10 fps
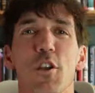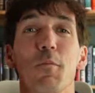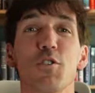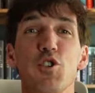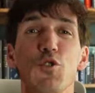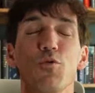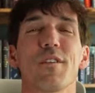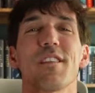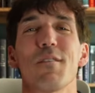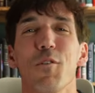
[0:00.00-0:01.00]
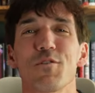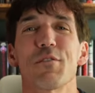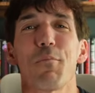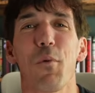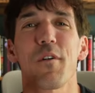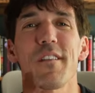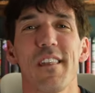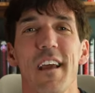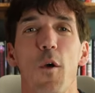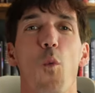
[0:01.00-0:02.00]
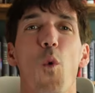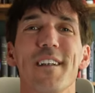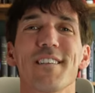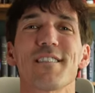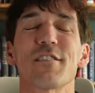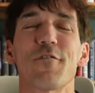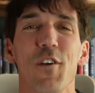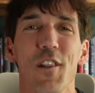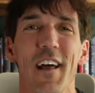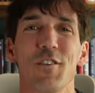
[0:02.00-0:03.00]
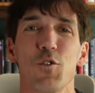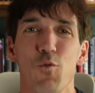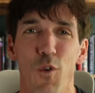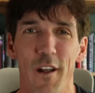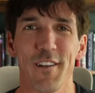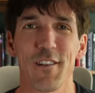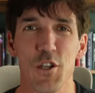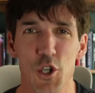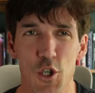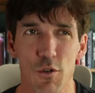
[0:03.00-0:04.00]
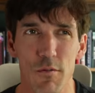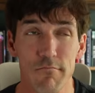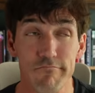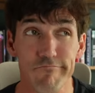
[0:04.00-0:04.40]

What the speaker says: Number two, the most important thing, what does it feel like to run in this shoe?